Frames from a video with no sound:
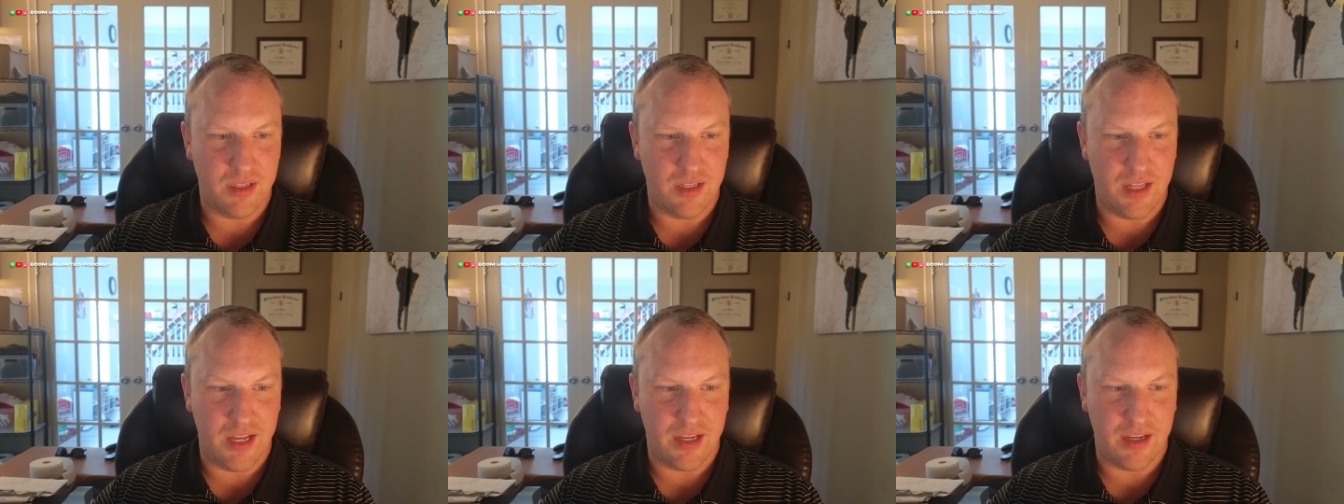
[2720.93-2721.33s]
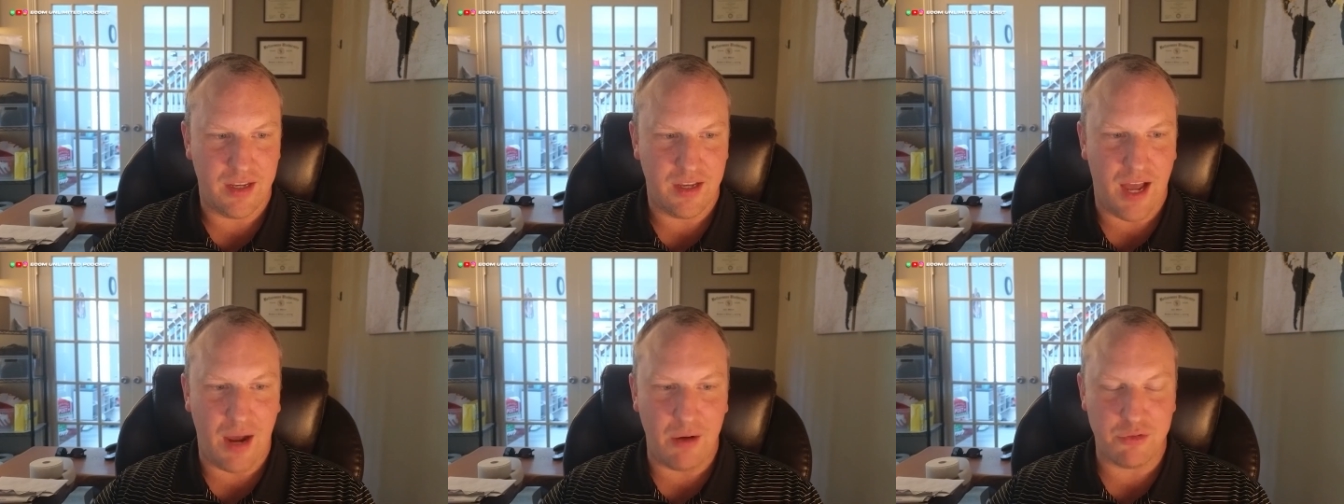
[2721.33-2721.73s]
like
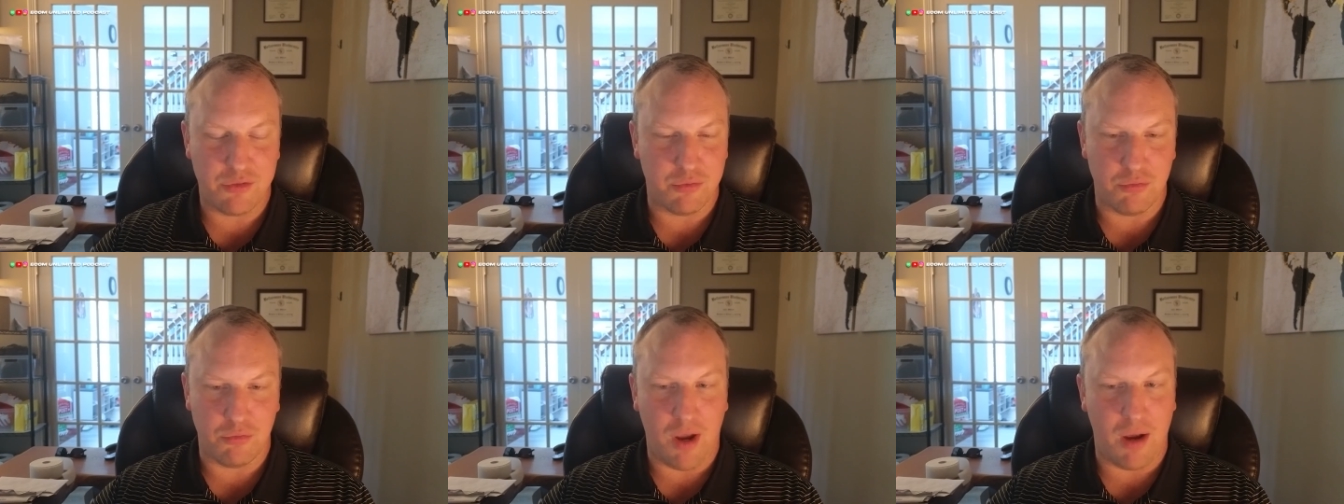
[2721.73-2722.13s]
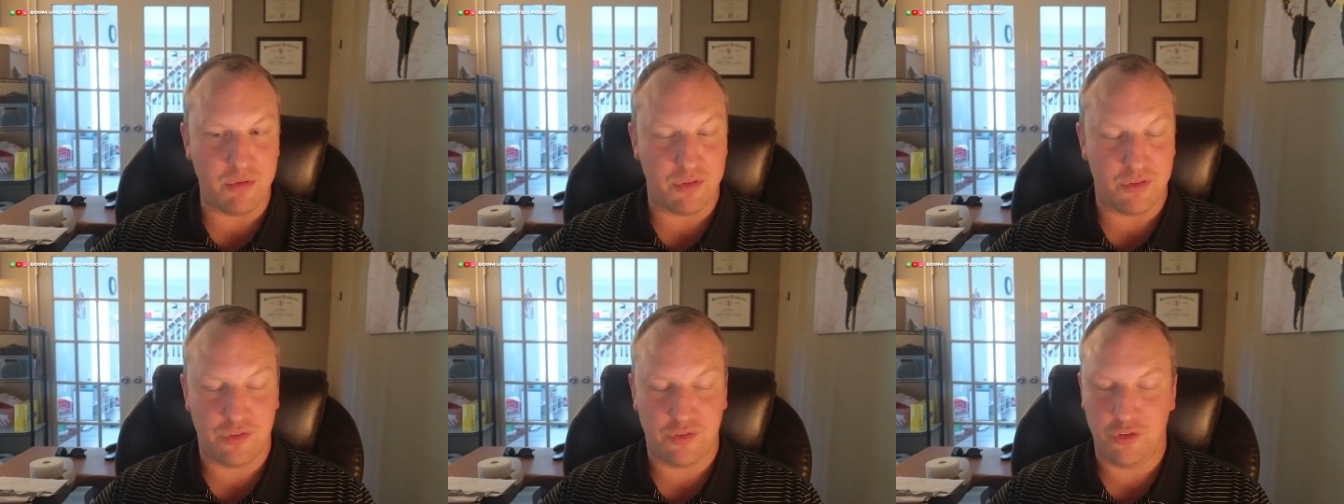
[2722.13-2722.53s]
I was I was
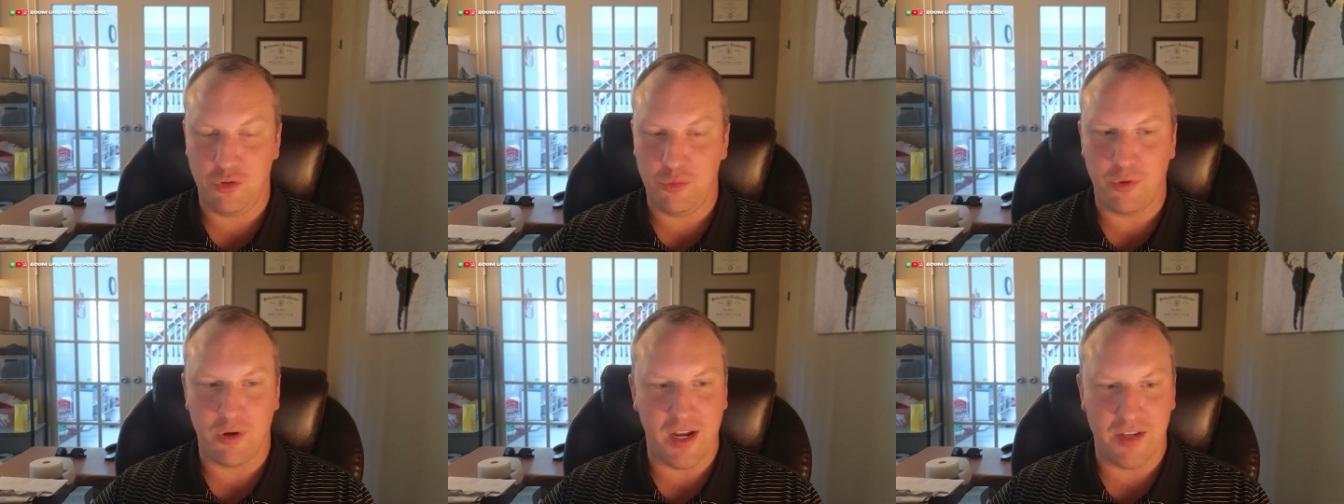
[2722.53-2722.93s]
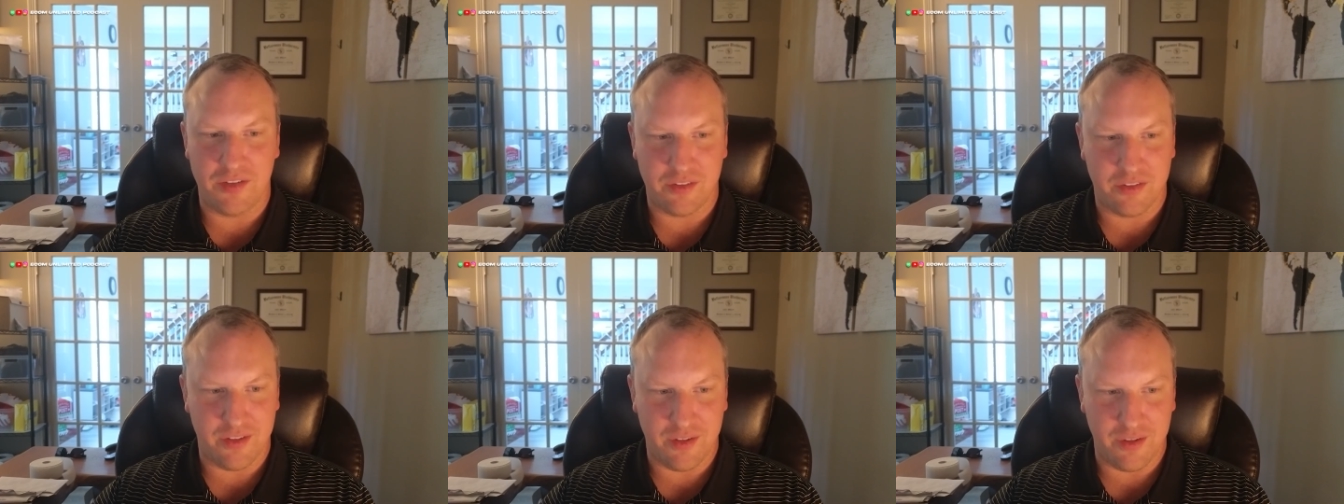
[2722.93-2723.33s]
super
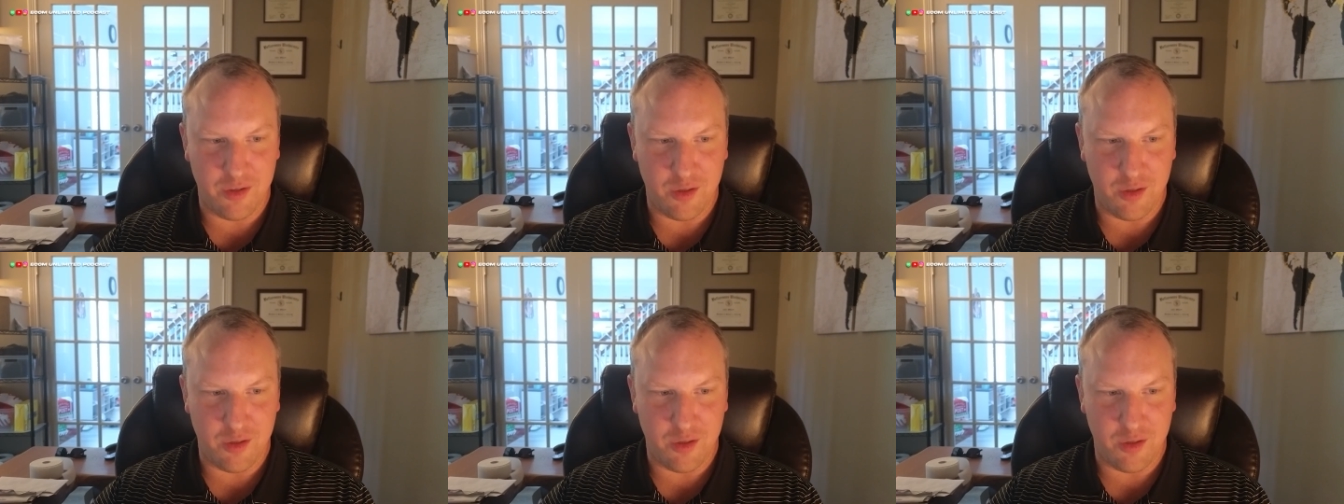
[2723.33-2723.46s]
hesitant